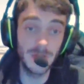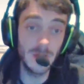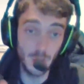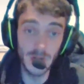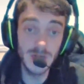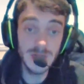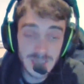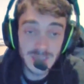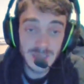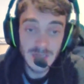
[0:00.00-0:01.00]
the
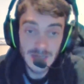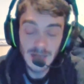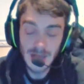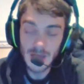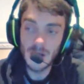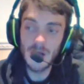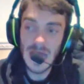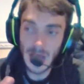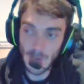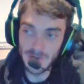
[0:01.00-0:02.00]
worst.
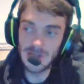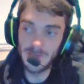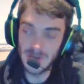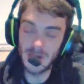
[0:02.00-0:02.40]
However, there have been